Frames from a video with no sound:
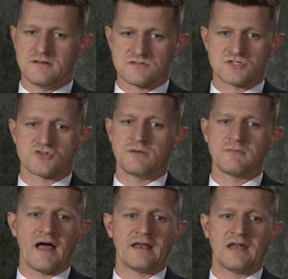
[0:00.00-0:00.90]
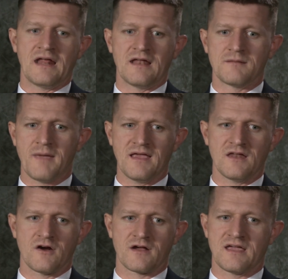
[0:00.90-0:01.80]
streamlining it,
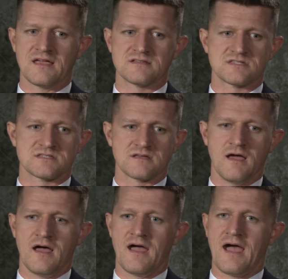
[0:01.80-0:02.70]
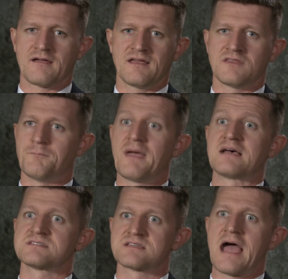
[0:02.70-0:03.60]
making our kids get the
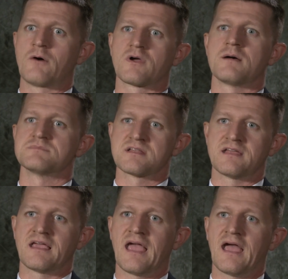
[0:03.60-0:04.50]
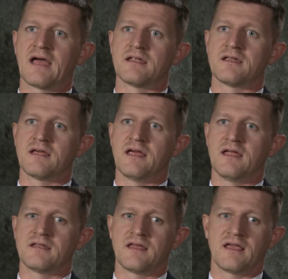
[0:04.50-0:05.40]
best outcomes that they can,
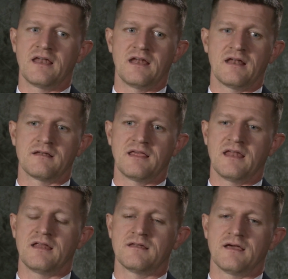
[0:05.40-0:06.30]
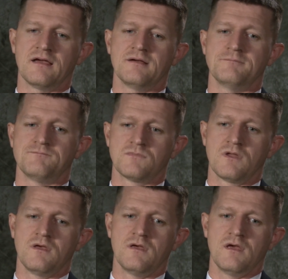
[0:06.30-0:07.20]
and getting
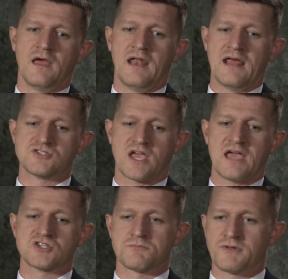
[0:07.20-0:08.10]
an education